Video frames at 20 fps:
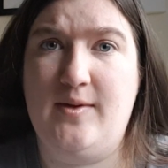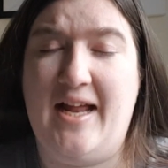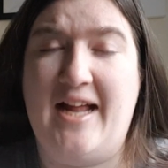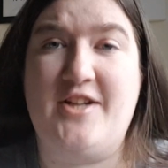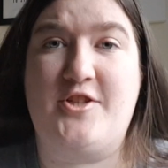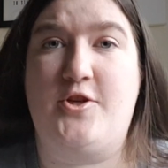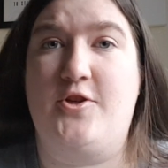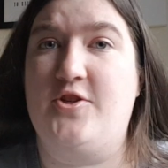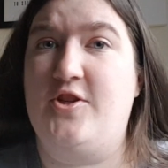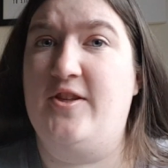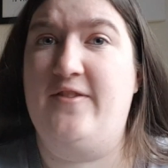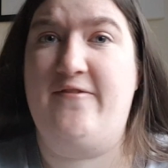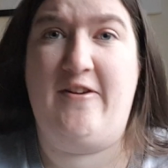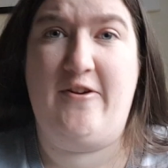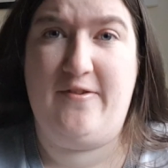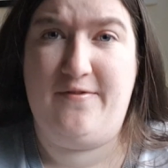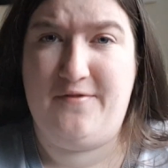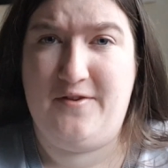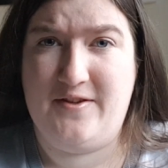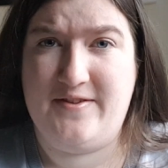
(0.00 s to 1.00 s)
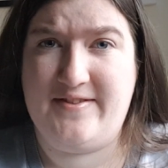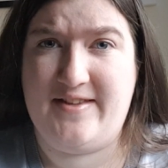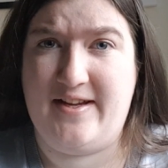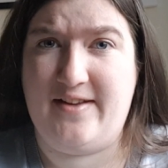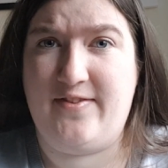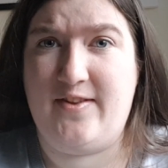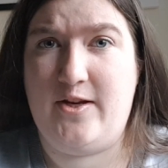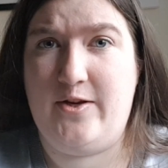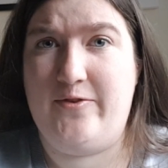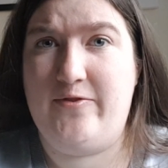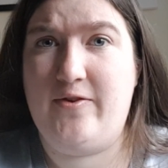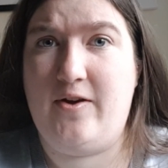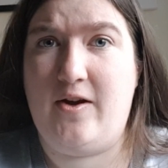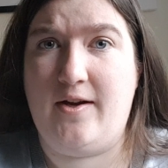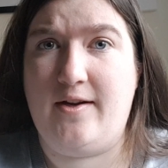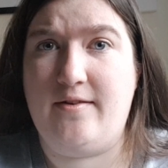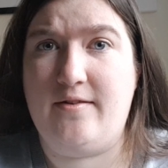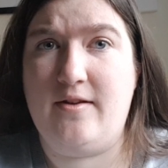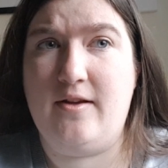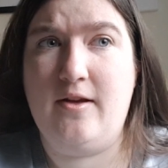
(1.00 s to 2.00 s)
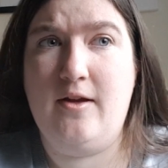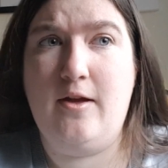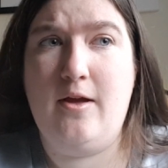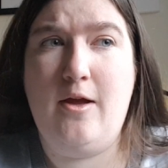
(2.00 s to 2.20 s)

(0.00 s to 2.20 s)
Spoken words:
latch onto the very first thing that you find.